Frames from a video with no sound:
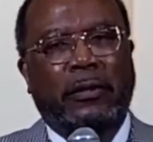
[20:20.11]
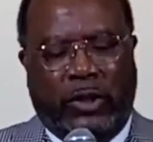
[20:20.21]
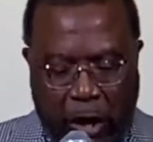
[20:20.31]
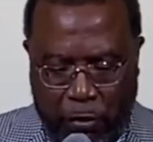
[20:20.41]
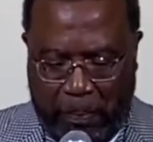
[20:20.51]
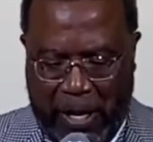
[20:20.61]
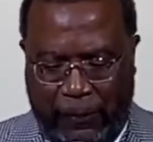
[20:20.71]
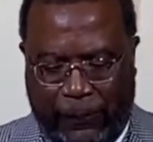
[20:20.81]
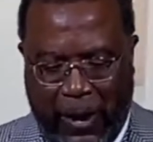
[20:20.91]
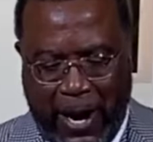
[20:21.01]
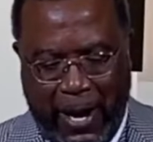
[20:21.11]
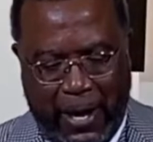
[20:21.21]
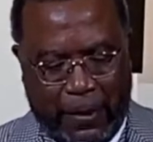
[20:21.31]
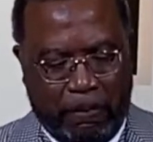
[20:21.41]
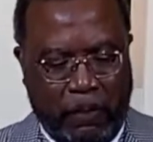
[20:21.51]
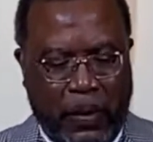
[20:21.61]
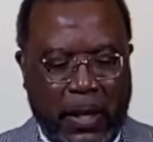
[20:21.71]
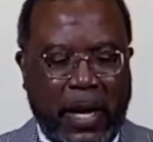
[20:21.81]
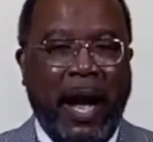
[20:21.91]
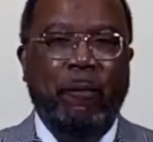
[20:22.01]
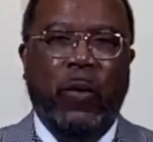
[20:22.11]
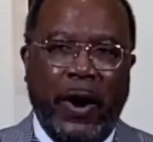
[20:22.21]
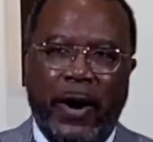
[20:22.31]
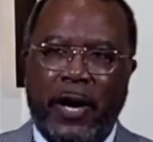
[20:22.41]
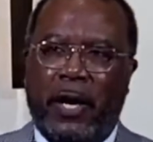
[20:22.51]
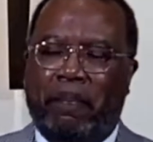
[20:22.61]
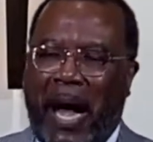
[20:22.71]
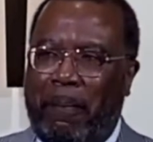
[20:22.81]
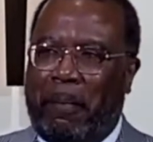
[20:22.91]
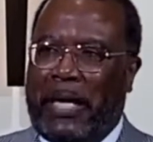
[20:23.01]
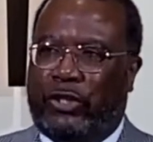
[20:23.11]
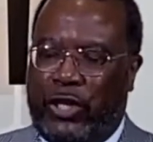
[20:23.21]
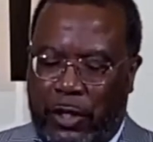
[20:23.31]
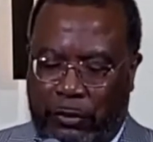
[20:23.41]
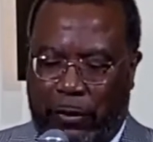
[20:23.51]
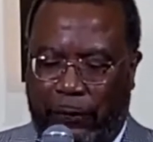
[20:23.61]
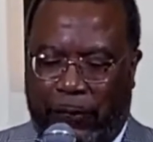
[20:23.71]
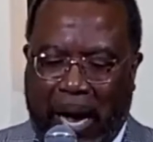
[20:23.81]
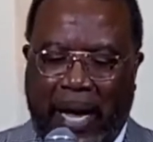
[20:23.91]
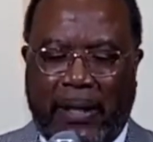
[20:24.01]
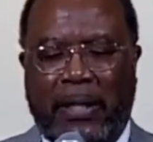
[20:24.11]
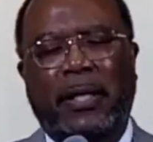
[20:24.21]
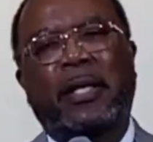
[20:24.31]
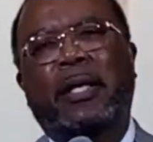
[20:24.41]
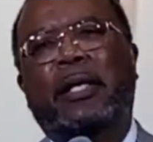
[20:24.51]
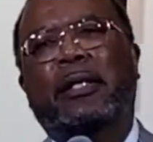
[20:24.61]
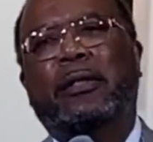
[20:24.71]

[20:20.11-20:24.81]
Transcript: Don't be afraid. I'm worried about my children, Father.